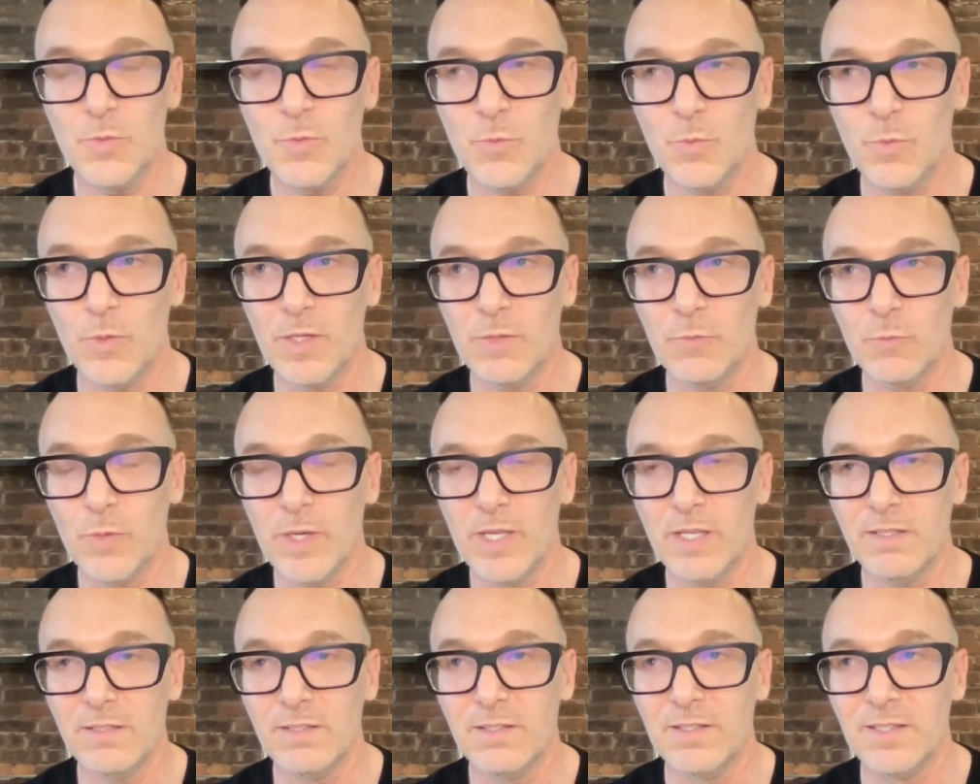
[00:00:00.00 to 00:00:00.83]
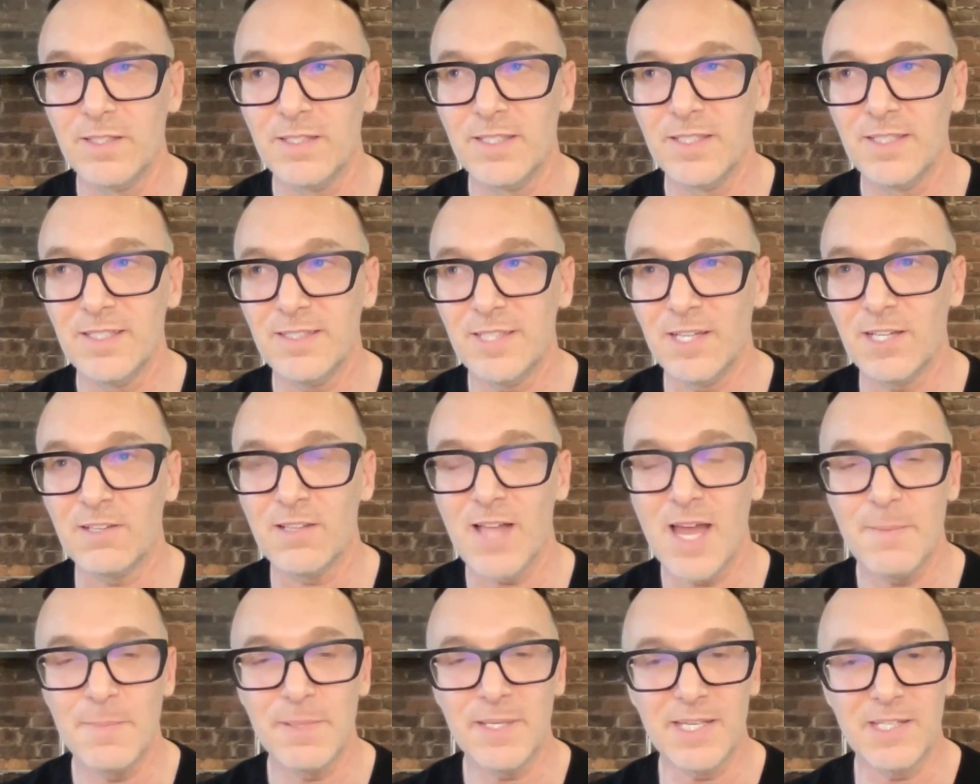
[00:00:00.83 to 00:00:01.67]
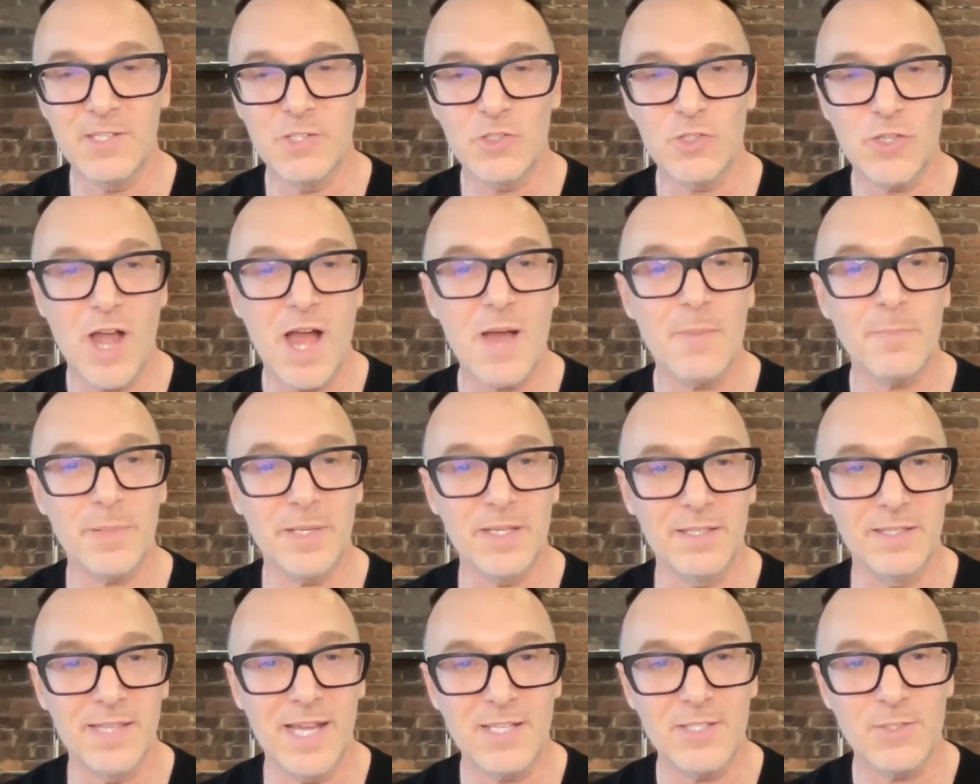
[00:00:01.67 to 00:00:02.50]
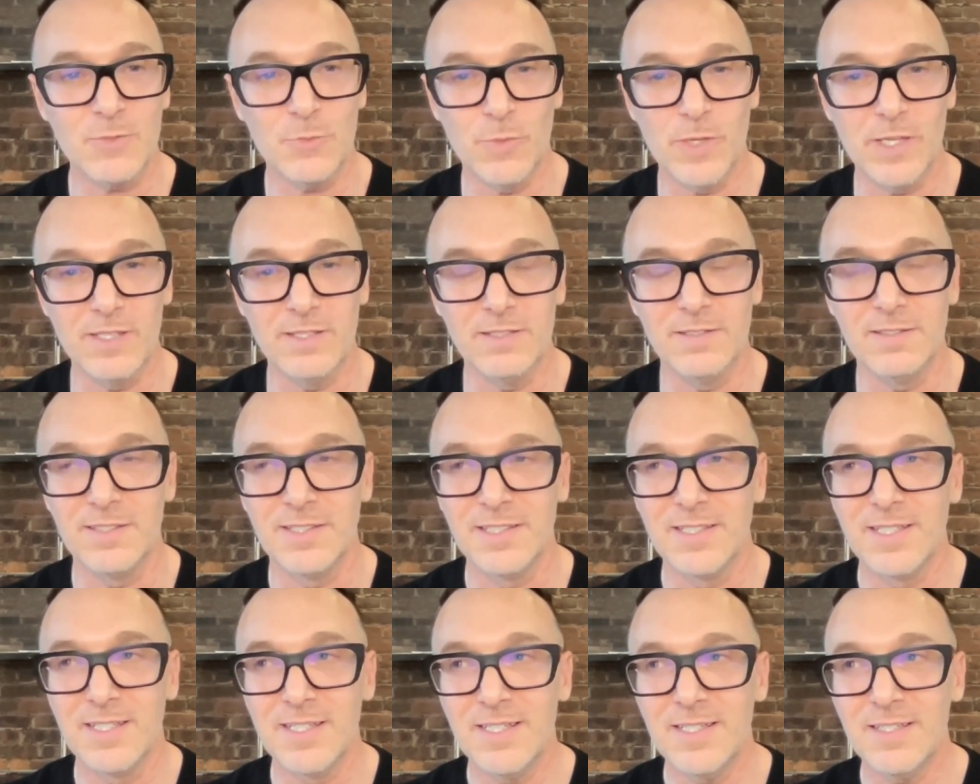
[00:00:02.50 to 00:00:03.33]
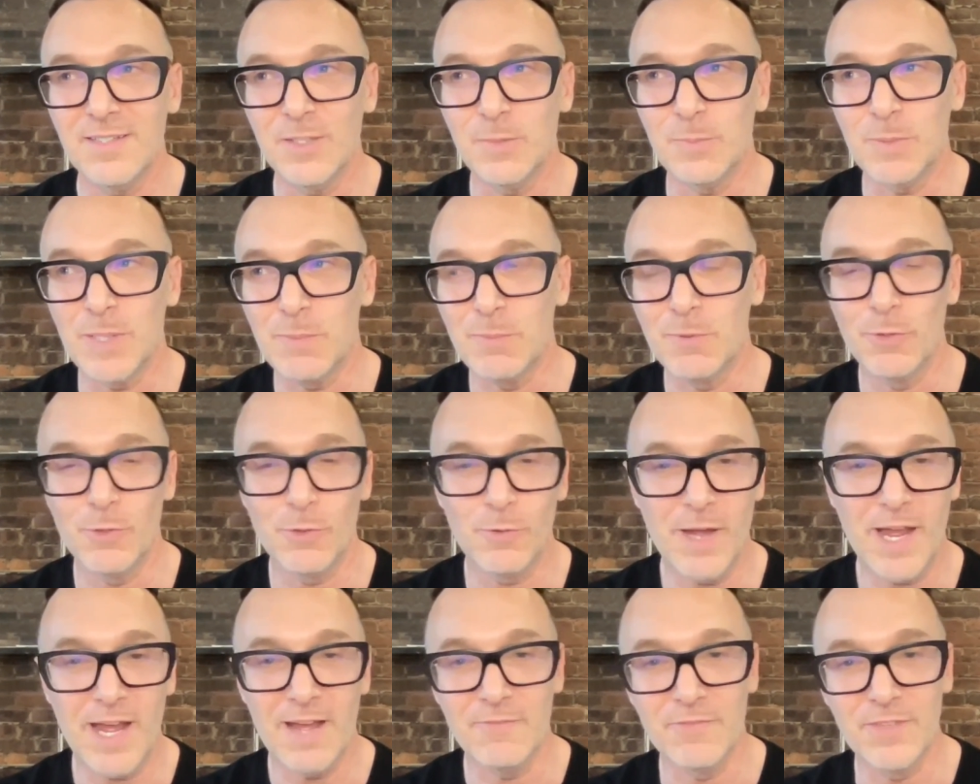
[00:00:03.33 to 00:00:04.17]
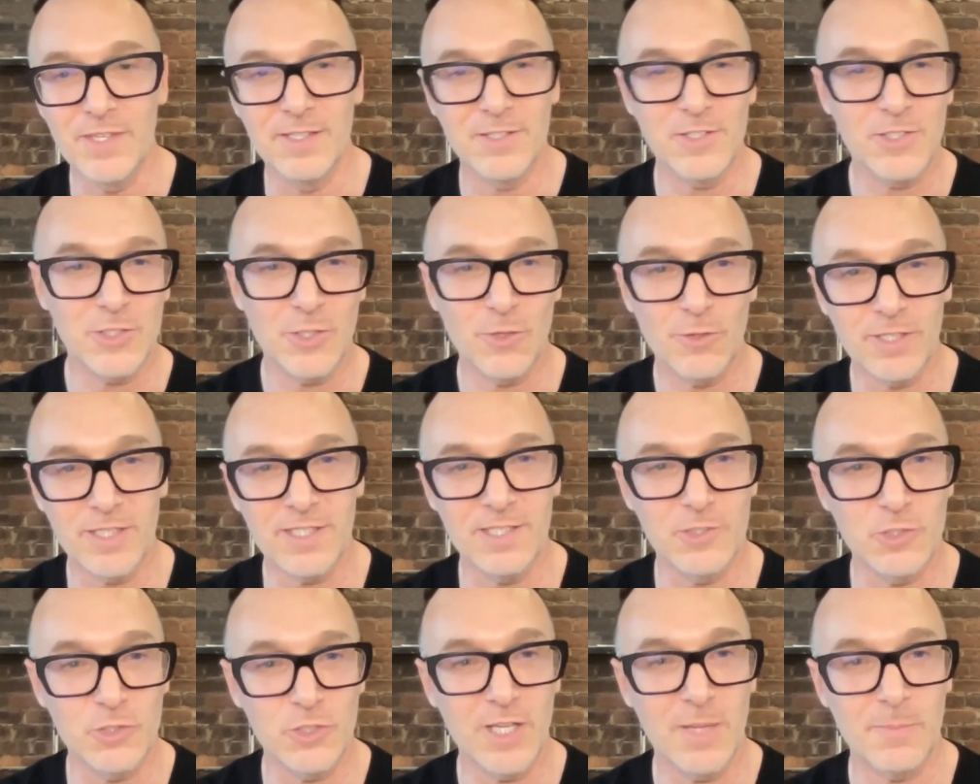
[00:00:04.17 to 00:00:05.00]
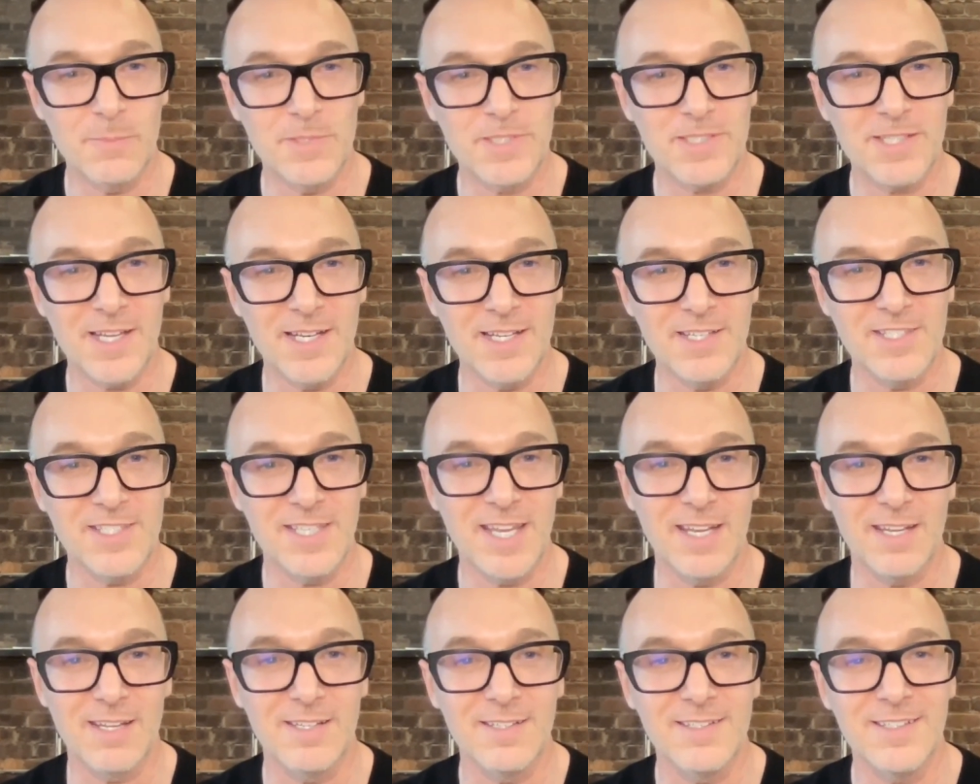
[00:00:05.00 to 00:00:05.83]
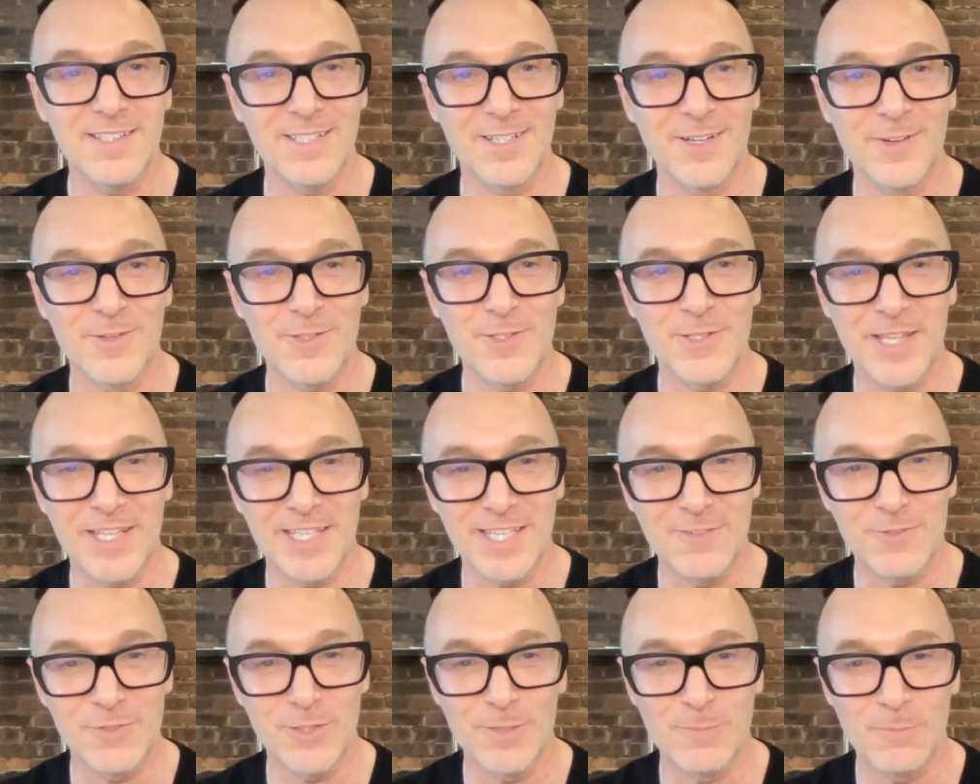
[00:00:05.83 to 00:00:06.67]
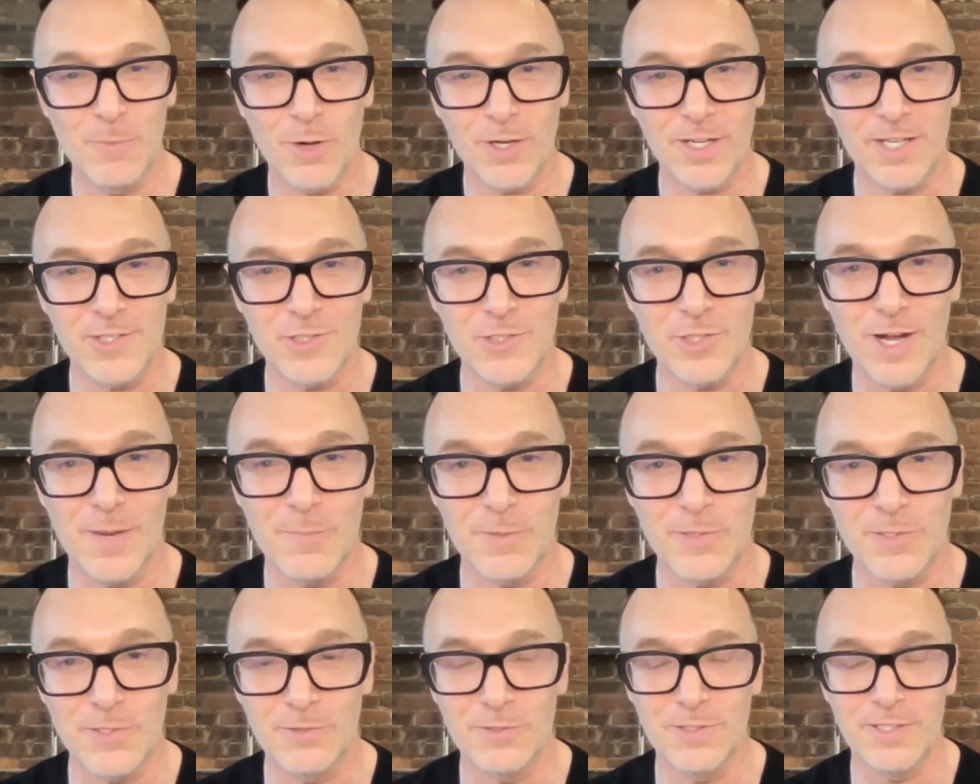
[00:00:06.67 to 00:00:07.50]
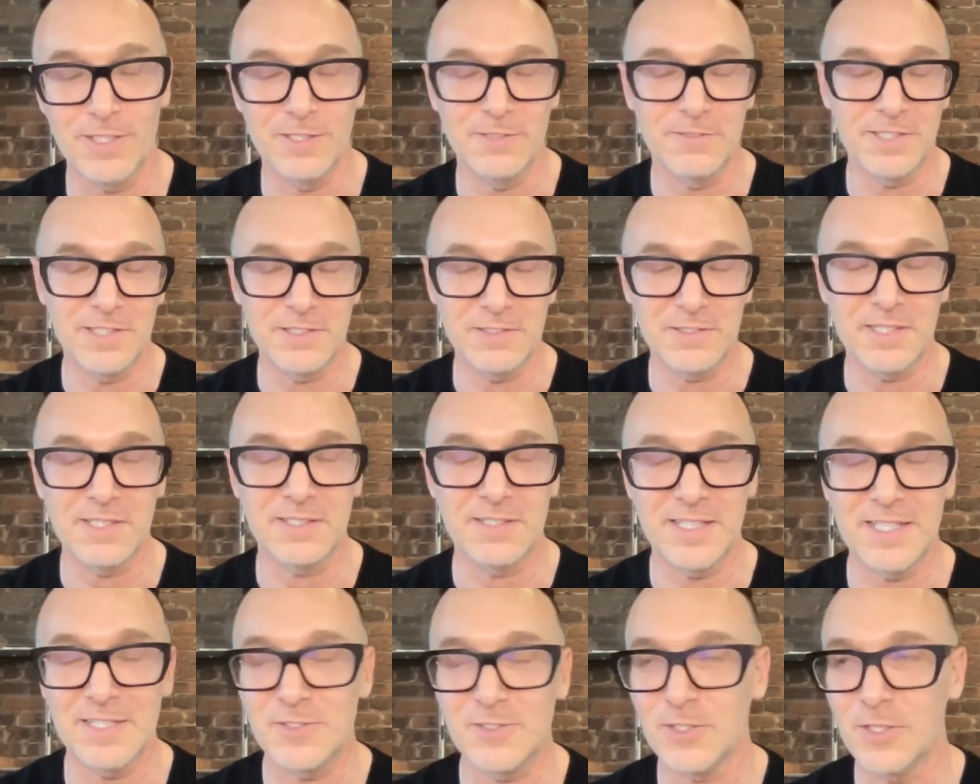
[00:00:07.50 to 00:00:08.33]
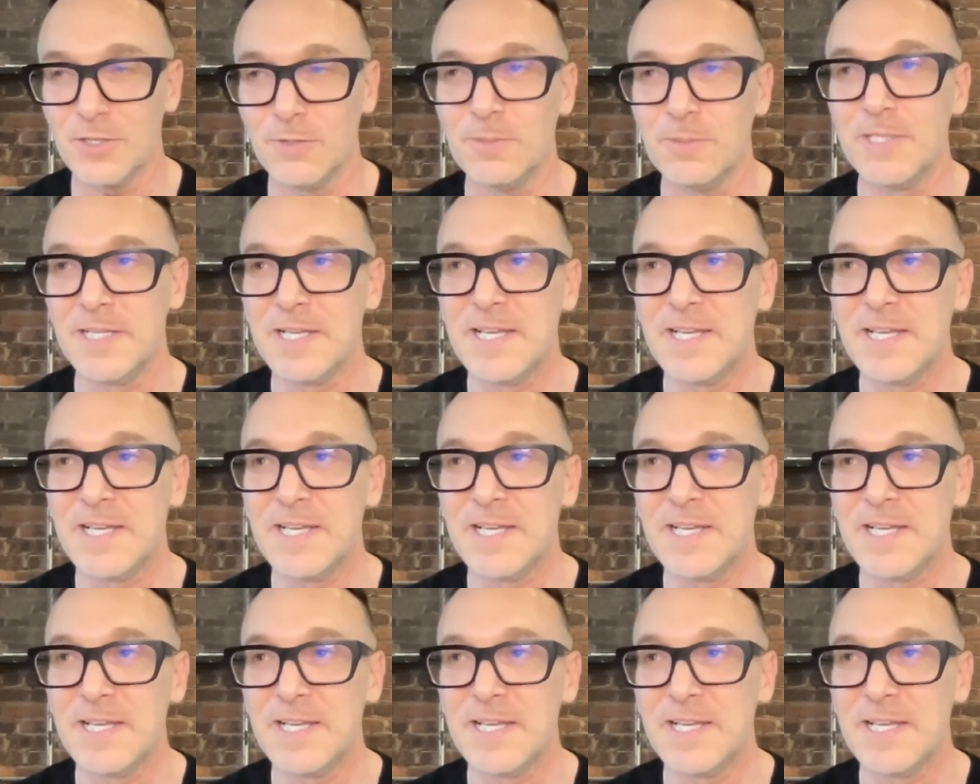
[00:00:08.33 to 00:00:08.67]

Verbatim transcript: when, when the climate gets choppy, that's when the people who don't have the sturdiest ships kind of sink, you know, so that gives you a market share opportunity or things like that. So